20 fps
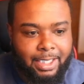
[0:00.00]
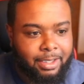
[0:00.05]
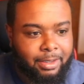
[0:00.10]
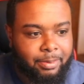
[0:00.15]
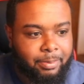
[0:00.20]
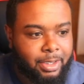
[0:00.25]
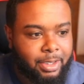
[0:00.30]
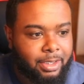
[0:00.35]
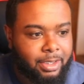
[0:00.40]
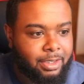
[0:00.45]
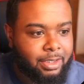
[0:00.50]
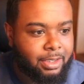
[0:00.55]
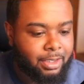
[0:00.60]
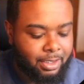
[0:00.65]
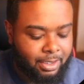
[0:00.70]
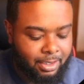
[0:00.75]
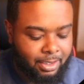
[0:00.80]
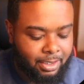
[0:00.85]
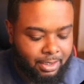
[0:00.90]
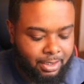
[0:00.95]
image
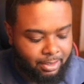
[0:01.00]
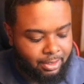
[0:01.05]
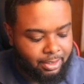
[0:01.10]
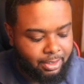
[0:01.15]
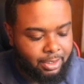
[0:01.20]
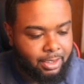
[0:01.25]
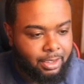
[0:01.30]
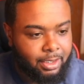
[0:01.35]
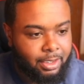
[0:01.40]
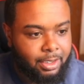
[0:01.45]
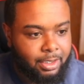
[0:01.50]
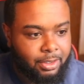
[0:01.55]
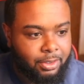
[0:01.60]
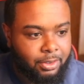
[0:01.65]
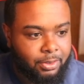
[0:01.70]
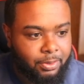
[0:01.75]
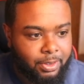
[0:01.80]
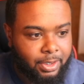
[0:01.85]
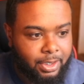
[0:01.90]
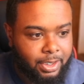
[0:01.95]
and then
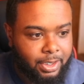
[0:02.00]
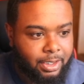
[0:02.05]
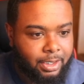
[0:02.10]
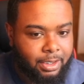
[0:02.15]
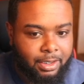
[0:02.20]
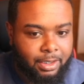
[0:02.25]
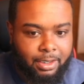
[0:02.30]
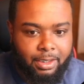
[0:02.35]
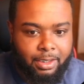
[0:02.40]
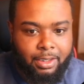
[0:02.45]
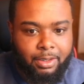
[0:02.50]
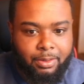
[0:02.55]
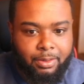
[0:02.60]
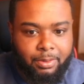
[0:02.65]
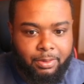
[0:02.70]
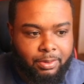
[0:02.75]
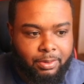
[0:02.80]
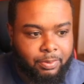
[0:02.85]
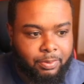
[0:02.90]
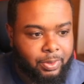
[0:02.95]
three, it
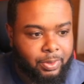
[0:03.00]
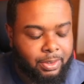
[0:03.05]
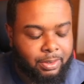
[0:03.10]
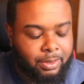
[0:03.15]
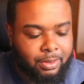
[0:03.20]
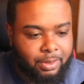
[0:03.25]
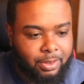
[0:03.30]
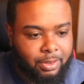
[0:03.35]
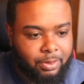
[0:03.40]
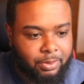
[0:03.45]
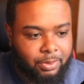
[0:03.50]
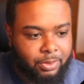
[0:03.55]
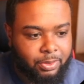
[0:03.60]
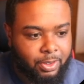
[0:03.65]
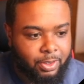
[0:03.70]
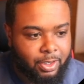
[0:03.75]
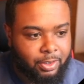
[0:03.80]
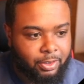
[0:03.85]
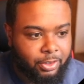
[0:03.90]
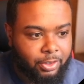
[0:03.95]
goes to what it goes to
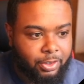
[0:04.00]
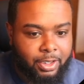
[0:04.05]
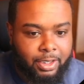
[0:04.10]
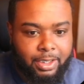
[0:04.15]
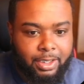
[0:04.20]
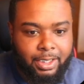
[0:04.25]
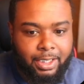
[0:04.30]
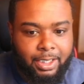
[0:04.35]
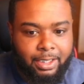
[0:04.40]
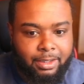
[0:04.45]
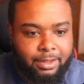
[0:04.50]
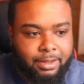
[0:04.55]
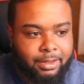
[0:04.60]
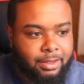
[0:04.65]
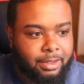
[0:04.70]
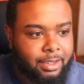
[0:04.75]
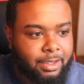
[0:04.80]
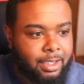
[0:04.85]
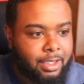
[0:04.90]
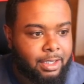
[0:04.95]
our third index.
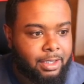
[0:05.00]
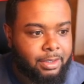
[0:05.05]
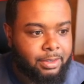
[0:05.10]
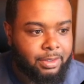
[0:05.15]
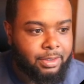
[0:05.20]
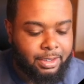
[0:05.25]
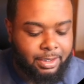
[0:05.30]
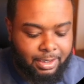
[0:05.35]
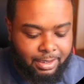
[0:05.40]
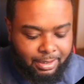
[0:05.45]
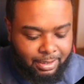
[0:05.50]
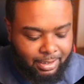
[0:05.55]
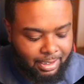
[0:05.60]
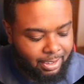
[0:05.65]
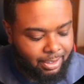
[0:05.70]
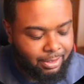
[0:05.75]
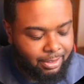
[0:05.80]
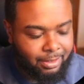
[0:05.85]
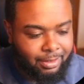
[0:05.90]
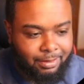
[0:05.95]
So that's
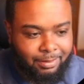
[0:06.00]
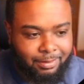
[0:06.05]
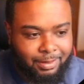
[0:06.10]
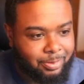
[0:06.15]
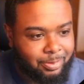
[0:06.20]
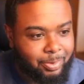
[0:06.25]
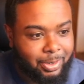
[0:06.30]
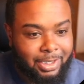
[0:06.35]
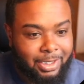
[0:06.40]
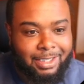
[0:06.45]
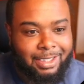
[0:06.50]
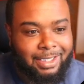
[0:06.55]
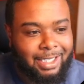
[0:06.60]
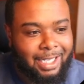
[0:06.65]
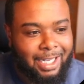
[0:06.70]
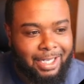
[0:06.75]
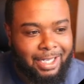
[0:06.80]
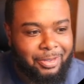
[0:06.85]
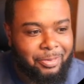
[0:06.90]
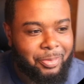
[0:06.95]
how, that's basically how
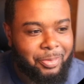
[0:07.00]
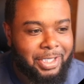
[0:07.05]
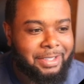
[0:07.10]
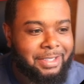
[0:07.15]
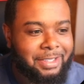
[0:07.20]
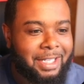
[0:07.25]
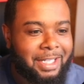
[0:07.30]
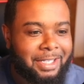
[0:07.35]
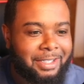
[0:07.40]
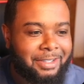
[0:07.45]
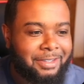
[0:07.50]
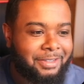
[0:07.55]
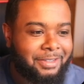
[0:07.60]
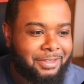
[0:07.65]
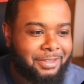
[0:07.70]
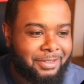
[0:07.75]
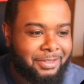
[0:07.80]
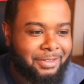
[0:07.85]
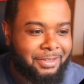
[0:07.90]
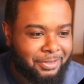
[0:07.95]
you make sliders. You
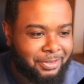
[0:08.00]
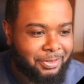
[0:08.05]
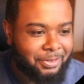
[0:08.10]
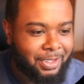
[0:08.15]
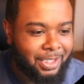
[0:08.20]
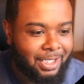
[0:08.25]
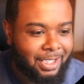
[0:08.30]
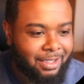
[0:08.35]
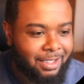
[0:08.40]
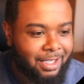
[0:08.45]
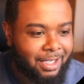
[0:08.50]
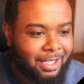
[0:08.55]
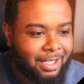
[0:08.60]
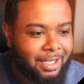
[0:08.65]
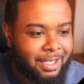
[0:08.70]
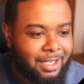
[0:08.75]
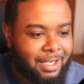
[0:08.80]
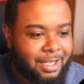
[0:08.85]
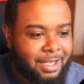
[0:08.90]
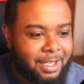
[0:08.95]
know, you do it like that.
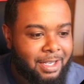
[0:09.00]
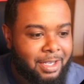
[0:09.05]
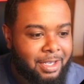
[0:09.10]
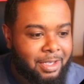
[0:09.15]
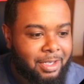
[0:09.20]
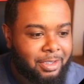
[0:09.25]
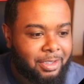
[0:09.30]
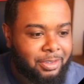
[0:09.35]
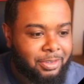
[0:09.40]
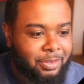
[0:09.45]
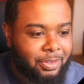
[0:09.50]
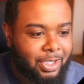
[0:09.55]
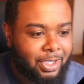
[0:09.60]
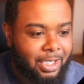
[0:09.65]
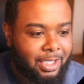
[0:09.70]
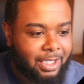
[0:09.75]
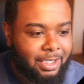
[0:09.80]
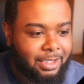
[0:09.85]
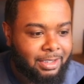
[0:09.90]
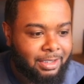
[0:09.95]
So now
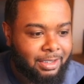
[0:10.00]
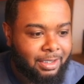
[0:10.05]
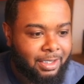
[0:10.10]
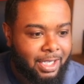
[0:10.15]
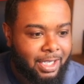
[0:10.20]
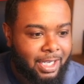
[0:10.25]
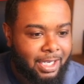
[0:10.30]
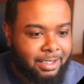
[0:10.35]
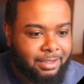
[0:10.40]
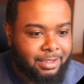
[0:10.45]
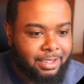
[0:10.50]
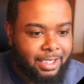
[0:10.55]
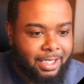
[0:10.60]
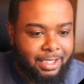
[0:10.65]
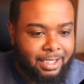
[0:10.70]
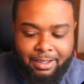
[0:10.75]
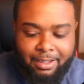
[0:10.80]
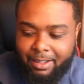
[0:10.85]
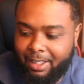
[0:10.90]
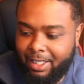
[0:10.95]
let's uh, actually add
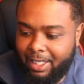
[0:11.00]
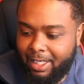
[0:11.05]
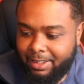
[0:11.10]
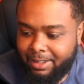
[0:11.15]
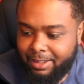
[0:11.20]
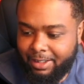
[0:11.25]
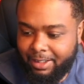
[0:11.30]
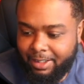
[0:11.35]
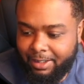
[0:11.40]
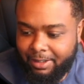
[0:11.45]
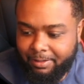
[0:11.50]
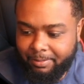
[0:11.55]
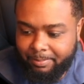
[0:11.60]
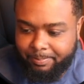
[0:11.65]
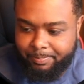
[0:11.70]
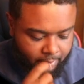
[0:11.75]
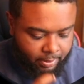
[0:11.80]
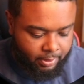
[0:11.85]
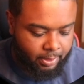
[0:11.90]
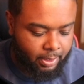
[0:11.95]
the logic in.
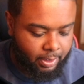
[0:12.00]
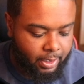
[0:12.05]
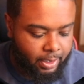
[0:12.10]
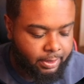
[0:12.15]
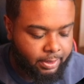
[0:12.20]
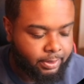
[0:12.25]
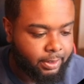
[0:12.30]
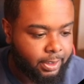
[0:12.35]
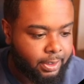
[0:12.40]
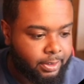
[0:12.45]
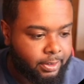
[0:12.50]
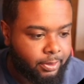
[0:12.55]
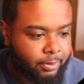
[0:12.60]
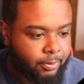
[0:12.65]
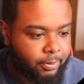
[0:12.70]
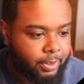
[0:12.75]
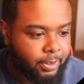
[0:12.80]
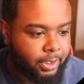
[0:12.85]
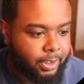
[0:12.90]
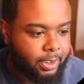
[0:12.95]
All right, so let's do
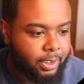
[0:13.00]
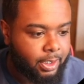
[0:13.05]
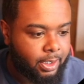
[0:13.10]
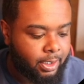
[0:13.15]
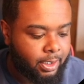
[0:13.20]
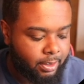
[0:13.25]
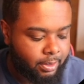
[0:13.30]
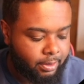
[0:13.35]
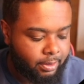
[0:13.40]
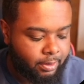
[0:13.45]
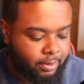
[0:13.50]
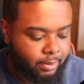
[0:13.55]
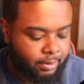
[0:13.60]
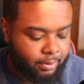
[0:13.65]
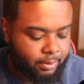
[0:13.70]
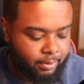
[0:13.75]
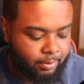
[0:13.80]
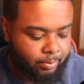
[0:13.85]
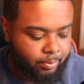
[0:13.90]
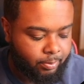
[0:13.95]
a
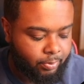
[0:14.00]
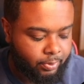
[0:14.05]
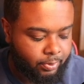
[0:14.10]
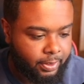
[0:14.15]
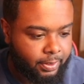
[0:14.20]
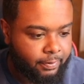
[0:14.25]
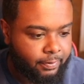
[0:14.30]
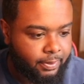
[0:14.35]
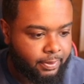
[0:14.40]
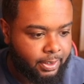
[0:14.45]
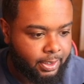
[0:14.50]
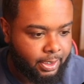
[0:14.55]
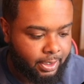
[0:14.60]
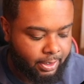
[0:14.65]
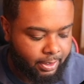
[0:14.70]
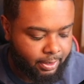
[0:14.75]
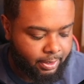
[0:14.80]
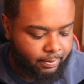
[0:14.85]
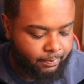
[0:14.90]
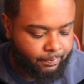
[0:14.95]
cons pre slide.